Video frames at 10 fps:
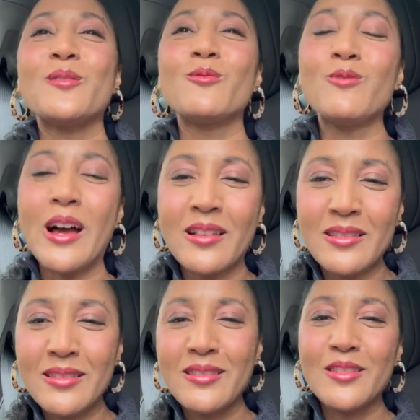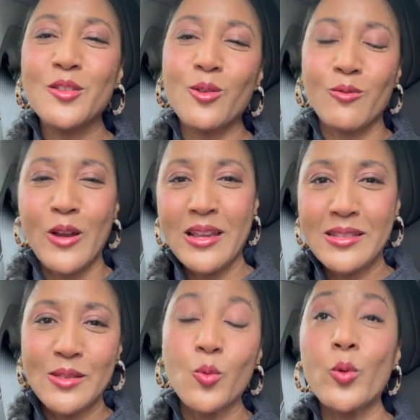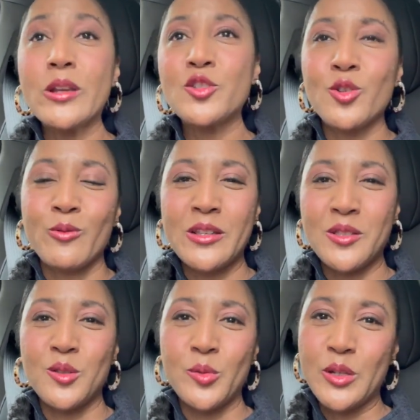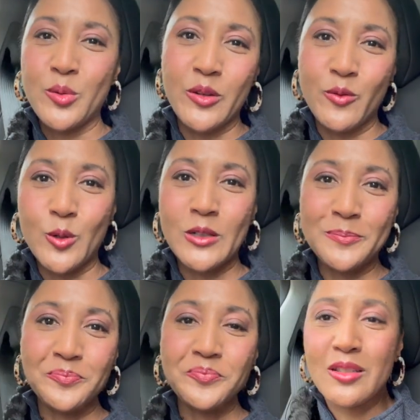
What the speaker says: Run your race. What is your race in 2024?